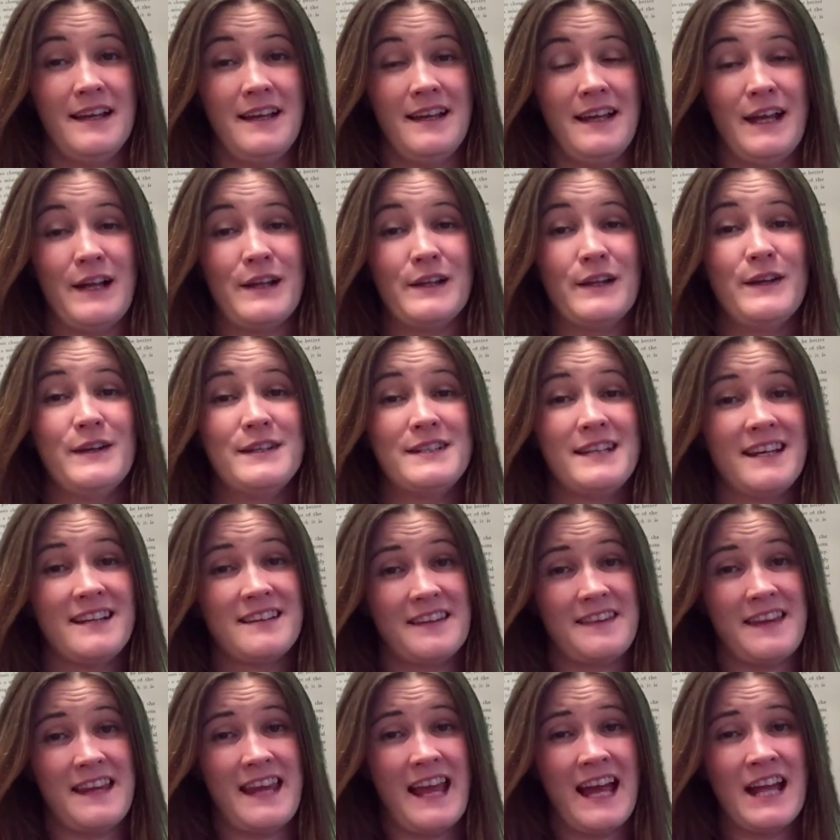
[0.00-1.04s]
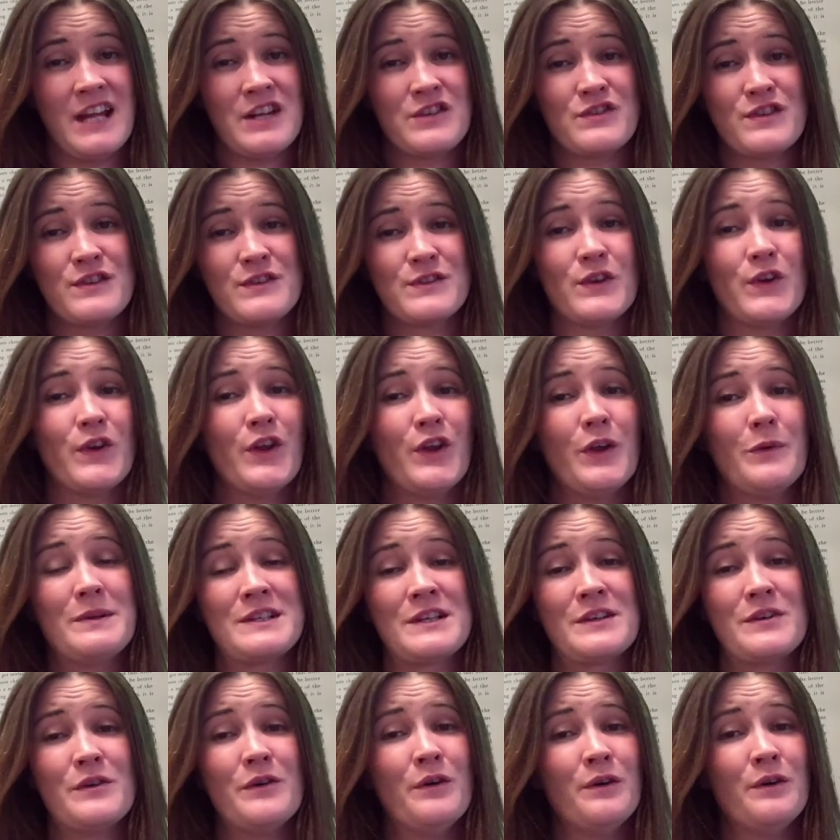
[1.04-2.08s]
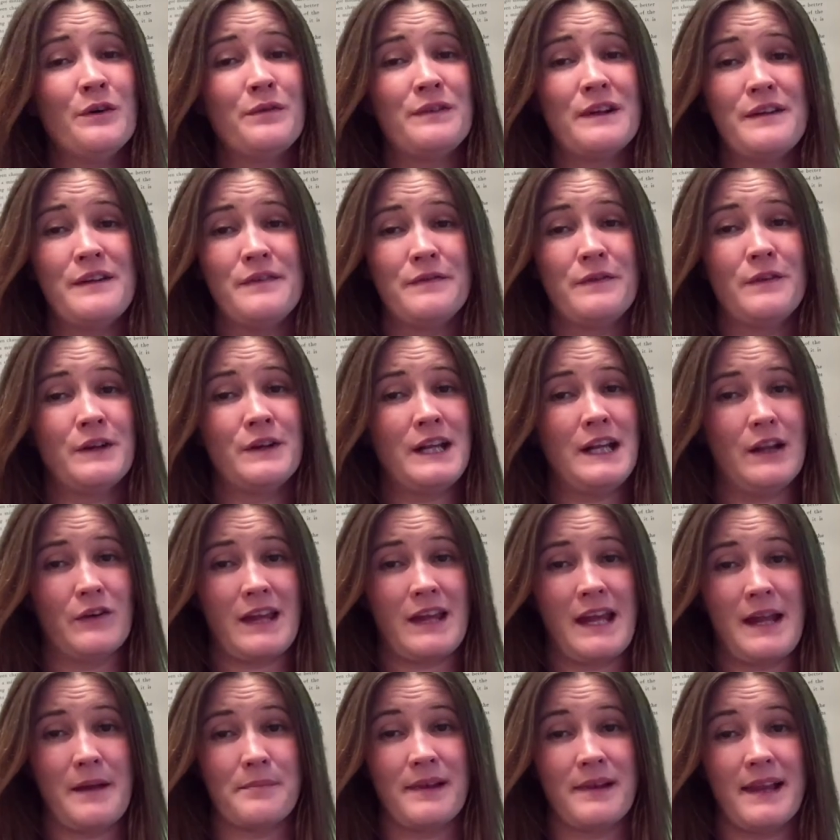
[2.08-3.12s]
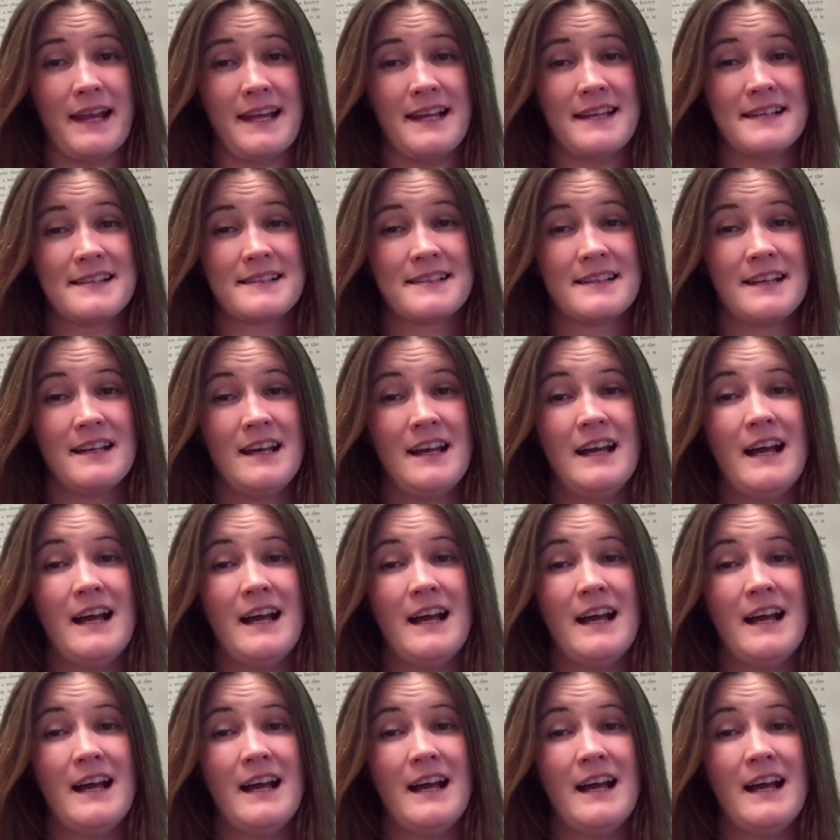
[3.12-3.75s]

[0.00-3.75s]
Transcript: including that the entrance hall was an awfully funny looking place,